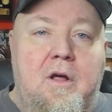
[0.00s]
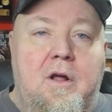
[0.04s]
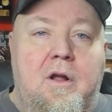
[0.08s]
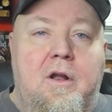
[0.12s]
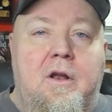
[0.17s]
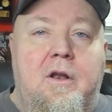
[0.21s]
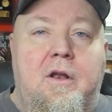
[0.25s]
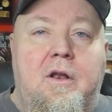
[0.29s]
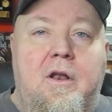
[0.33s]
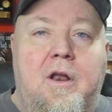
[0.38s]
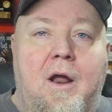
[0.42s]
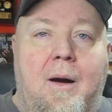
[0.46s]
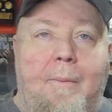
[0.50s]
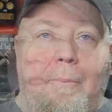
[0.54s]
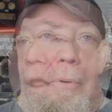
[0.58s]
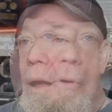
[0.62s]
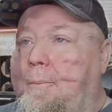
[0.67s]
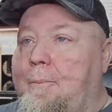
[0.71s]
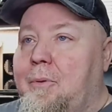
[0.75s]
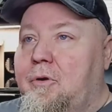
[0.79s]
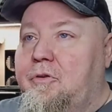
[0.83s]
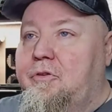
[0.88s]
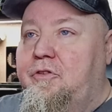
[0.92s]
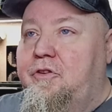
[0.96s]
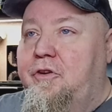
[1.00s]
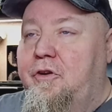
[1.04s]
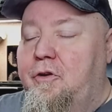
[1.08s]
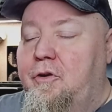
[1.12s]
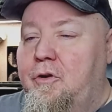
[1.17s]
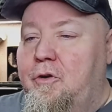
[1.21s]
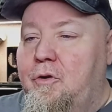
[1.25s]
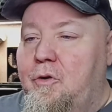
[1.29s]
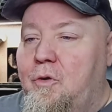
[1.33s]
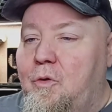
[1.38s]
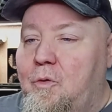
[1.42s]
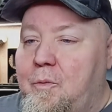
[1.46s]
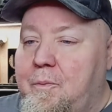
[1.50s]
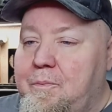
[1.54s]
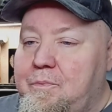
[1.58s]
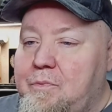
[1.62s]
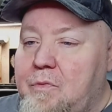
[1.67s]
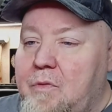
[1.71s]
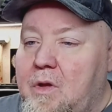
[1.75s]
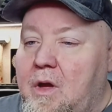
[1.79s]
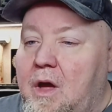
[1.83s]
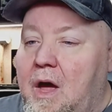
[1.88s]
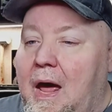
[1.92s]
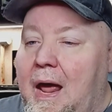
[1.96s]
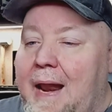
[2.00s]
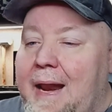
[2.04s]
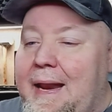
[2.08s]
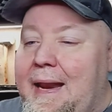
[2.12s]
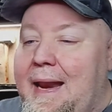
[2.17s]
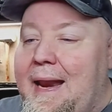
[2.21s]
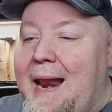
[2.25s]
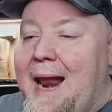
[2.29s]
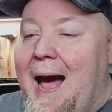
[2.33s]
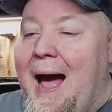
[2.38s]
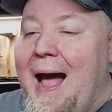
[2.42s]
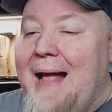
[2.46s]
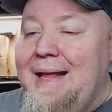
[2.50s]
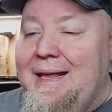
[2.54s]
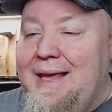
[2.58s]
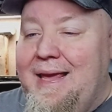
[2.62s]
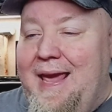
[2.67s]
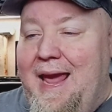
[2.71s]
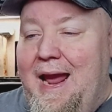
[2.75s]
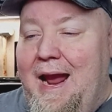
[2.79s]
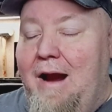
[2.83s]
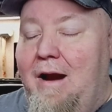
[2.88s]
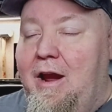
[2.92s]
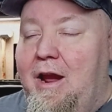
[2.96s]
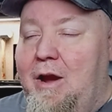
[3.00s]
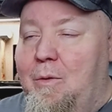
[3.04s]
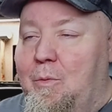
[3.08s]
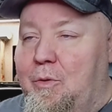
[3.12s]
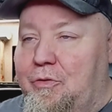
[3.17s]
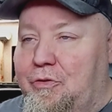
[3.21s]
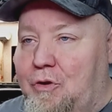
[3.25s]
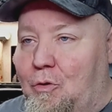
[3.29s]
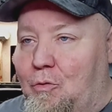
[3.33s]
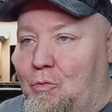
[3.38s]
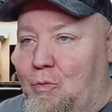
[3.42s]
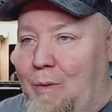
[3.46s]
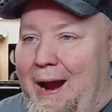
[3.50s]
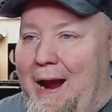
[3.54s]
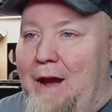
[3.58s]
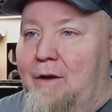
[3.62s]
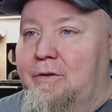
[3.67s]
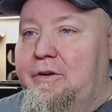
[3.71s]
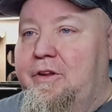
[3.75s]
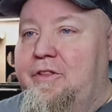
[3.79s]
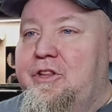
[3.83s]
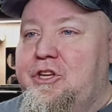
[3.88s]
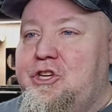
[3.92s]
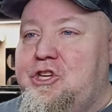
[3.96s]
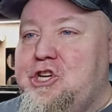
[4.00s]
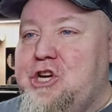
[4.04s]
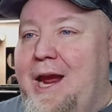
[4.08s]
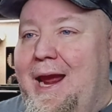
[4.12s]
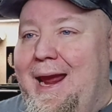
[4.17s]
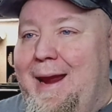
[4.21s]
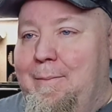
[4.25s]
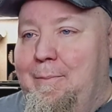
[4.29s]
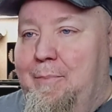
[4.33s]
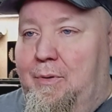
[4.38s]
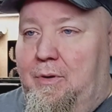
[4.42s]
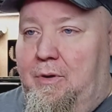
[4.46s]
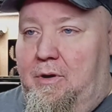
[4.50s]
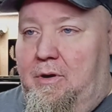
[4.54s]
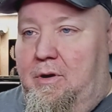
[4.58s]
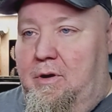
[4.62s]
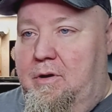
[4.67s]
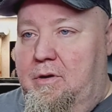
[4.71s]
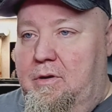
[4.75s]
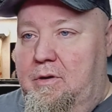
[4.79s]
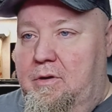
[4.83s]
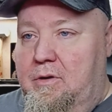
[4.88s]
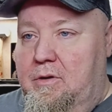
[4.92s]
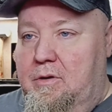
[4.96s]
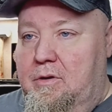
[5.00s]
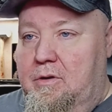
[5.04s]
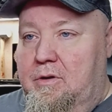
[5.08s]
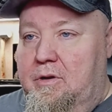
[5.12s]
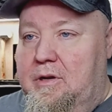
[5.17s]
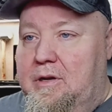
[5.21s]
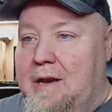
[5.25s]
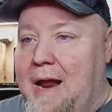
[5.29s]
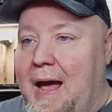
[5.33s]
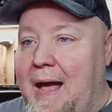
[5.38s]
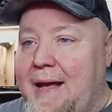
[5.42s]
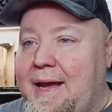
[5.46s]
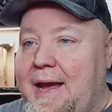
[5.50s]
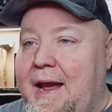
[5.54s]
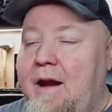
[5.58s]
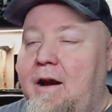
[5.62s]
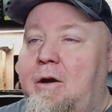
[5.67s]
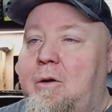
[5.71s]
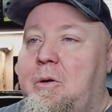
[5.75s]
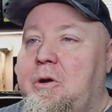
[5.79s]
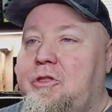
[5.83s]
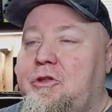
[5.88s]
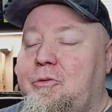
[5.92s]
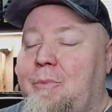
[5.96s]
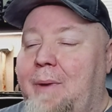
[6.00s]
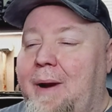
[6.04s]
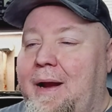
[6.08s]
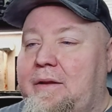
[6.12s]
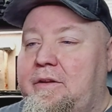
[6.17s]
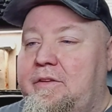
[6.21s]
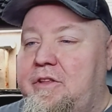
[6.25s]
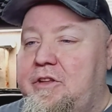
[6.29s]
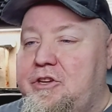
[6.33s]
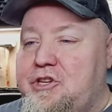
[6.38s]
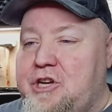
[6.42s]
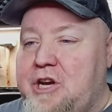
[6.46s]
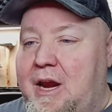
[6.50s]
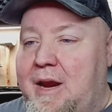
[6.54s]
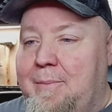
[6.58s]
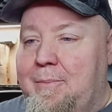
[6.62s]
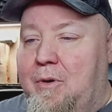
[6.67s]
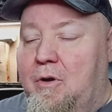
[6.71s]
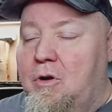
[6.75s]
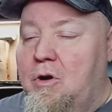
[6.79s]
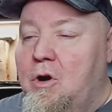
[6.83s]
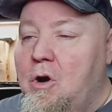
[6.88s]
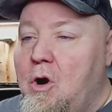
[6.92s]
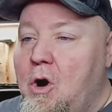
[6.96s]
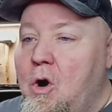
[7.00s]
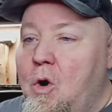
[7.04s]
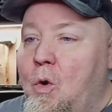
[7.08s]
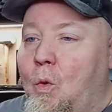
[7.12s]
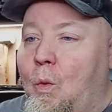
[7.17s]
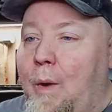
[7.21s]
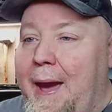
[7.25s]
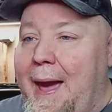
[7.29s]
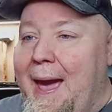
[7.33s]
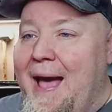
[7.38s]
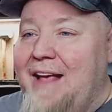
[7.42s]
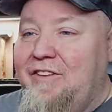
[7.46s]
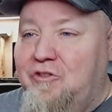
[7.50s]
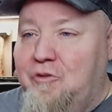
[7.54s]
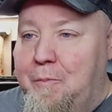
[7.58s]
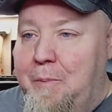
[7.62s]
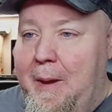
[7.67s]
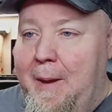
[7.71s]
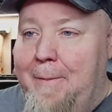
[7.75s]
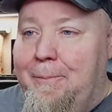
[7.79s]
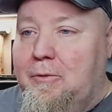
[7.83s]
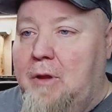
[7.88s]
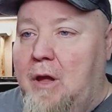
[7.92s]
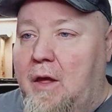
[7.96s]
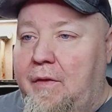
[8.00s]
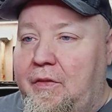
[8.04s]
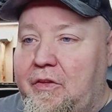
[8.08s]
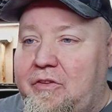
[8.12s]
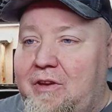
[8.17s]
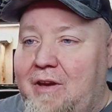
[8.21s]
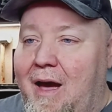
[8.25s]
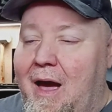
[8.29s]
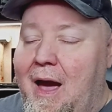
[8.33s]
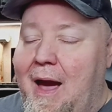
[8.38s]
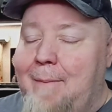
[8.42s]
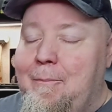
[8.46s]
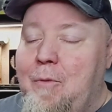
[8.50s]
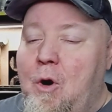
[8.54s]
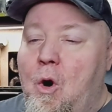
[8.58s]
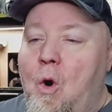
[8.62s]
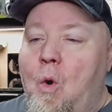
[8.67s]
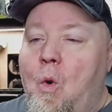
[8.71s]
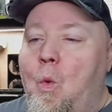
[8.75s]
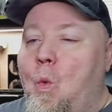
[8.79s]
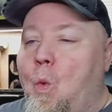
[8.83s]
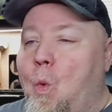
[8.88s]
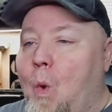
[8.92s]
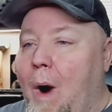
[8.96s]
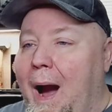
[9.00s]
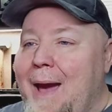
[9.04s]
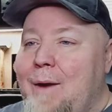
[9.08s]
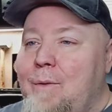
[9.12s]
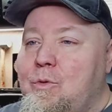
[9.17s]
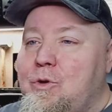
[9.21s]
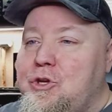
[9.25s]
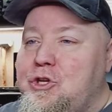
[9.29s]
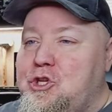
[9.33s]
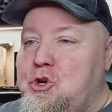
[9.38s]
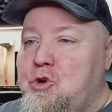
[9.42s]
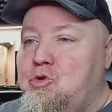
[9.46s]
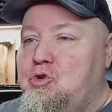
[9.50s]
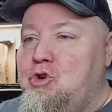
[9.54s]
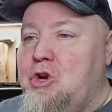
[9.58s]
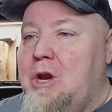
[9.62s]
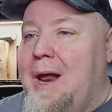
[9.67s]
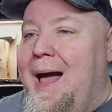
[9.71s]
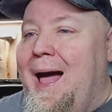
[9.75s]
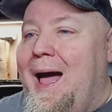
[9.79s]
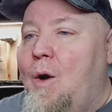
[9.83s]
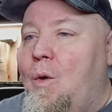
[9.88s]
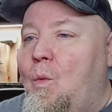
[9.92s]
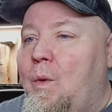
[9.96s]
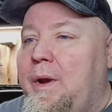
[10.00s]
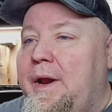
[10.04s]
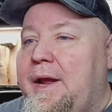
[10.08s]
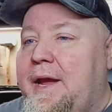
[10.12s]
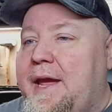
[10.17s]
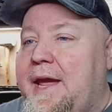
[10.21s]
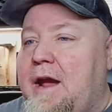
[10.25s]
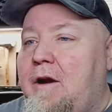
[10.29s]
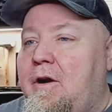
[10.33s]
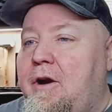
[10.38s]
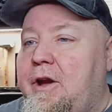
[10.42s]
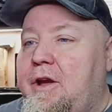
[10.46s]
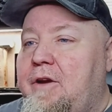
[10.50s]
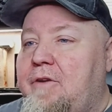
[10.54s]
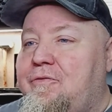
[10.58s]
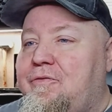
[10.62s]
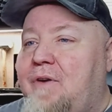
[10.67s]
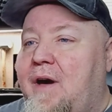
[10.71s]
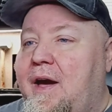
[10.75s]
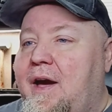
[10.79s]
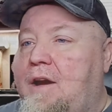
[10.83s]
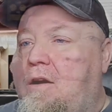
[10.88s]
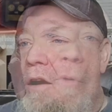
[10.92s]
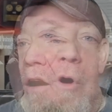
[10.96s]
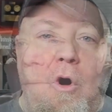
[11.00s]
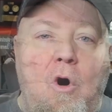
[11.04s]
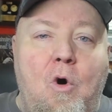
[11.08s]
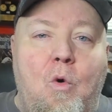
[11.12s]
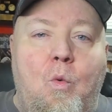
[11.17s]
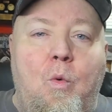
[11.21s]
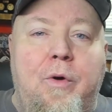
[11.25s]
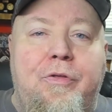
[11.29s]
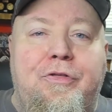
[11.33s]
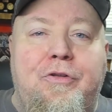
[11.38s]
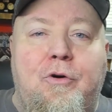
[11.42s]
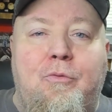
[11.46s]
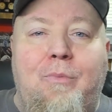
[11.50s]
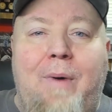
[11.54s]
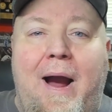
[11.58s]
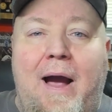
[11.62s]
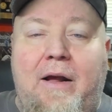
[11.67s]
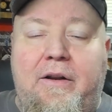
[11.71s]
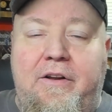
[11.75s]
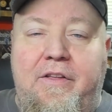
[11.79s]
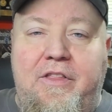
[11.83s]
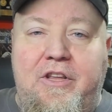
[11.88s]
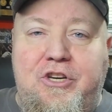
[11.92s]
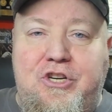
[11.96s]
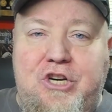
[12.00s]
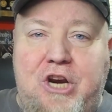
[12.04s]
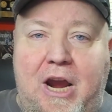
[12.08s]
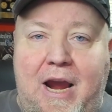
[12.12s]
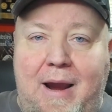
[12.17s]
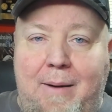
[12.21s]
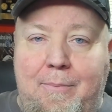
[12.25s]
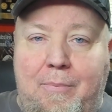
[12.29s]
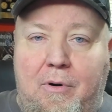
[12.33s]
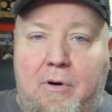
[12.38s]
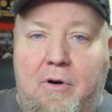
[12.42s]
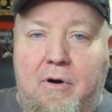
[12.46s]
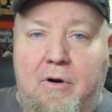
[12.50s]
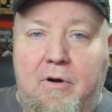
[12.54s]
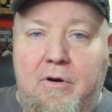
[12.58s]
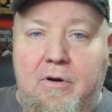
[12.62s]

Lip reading: Number 2, not carrying with the round in the chamber. Not carrying with the round in the chamber. We ask people all the time, why would you not want to carry your firearm with the round in the chamber?